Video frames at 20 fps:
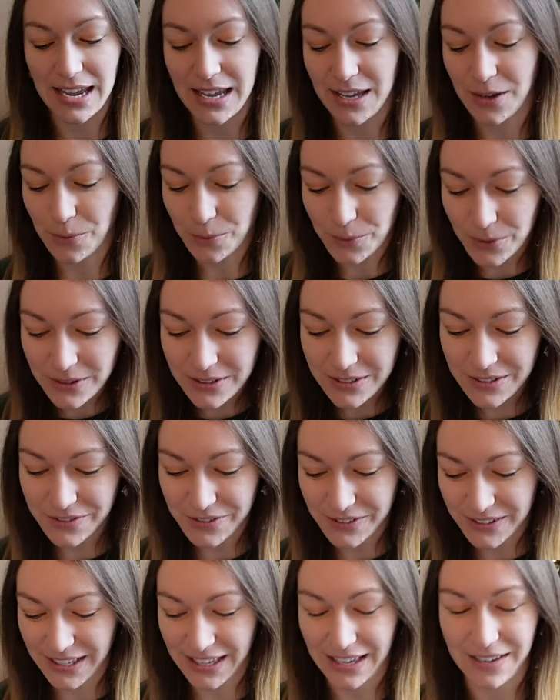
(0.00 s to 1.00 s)
a
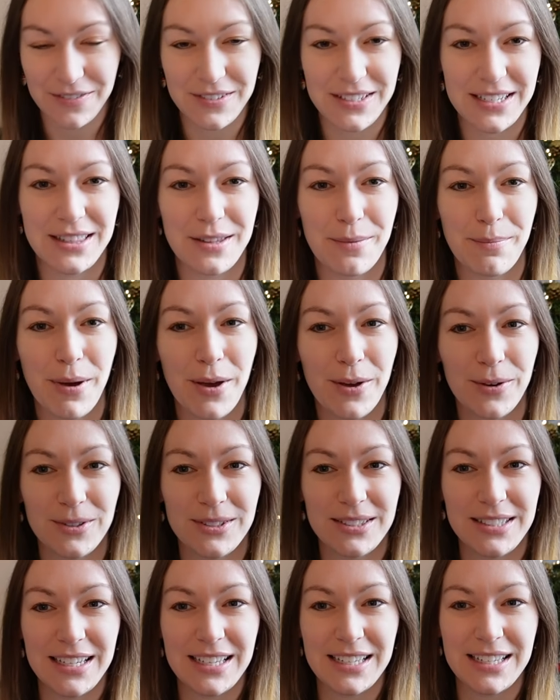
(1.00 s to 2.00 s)
wonderful gift in the
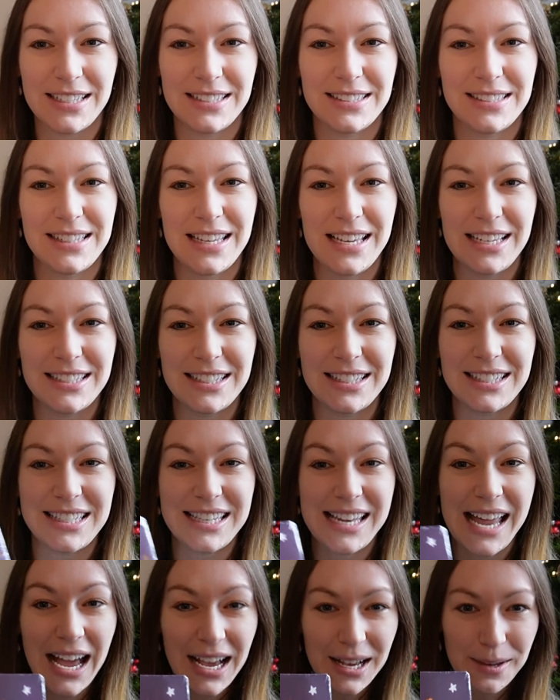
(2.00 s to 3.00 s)
post. It's this
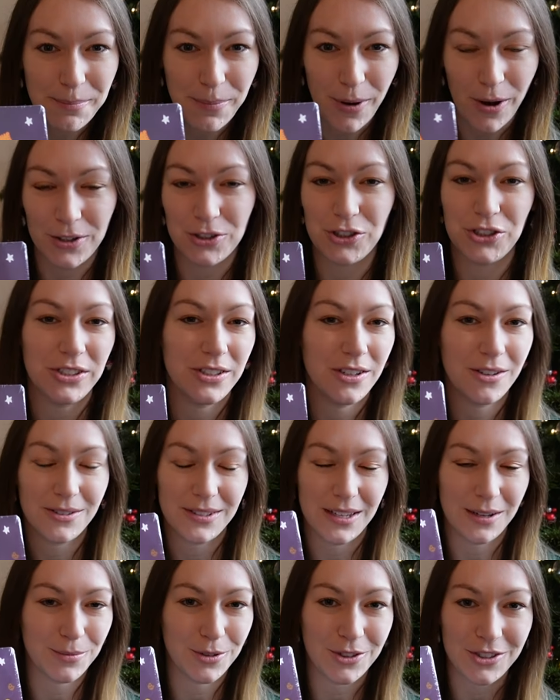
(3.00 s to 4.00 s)
snack box. She knows
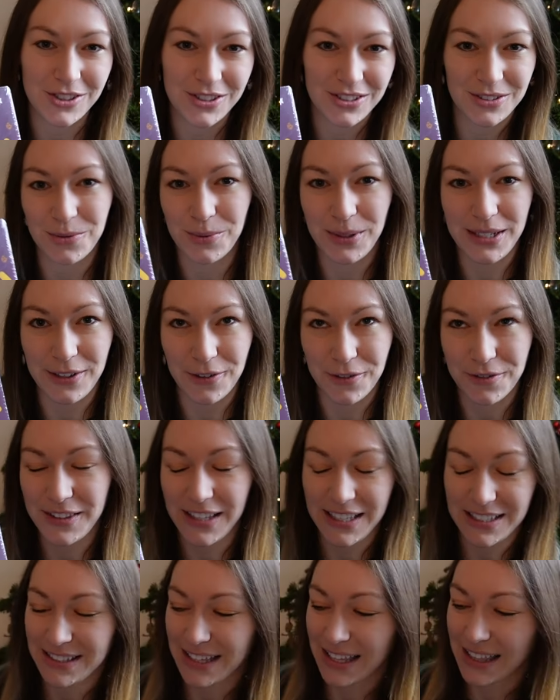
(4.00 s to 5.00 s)
how much we love
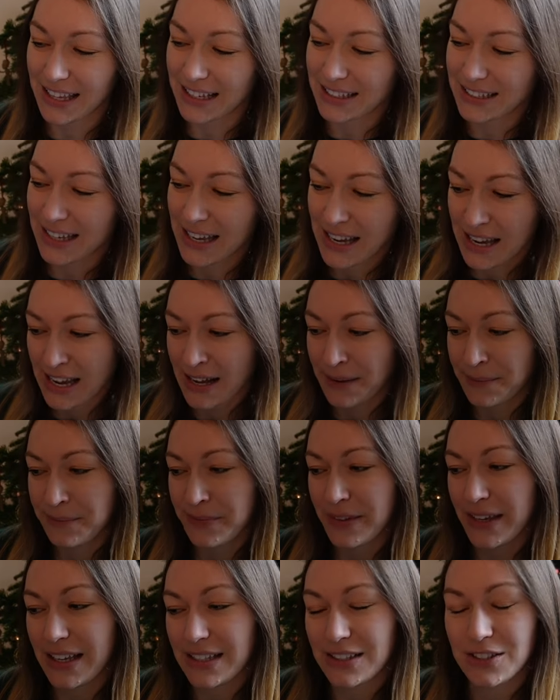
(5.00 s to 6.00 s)
things like this.
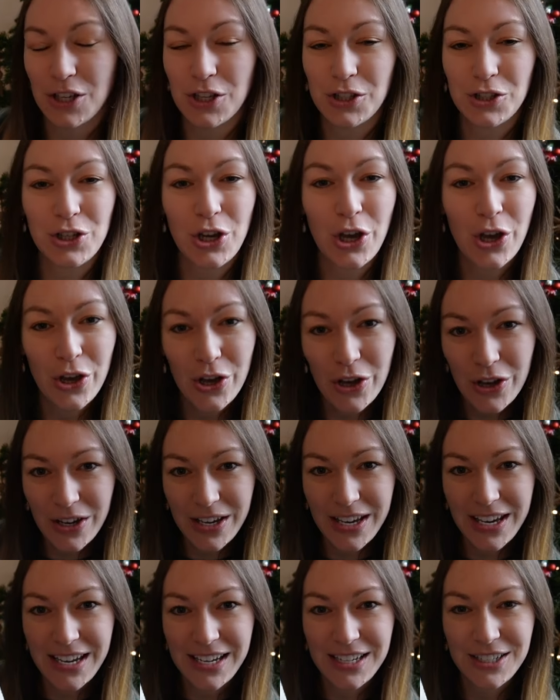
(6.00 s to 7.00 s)
It's
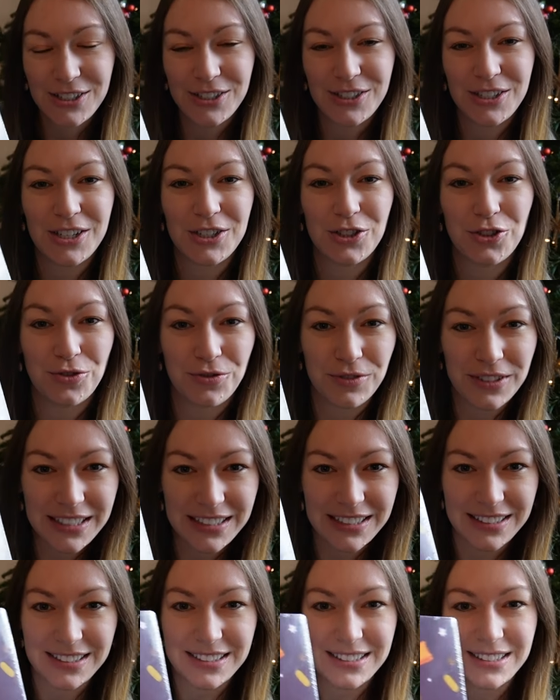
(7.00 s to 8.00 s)
Turkish
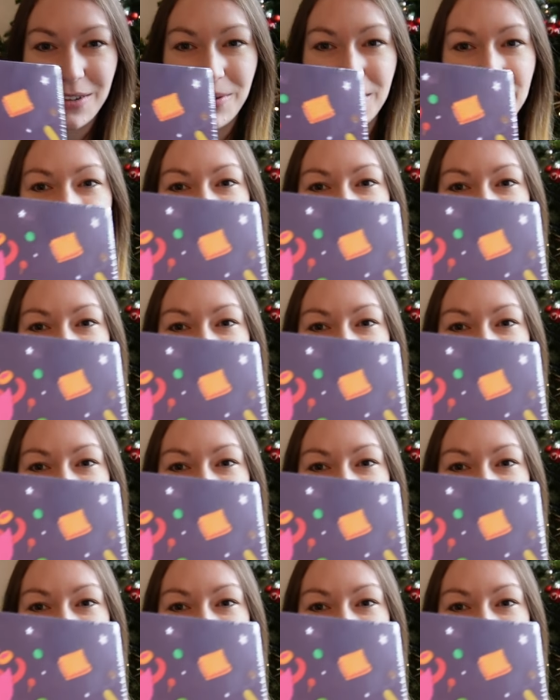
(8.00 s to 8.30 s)
treats, so it's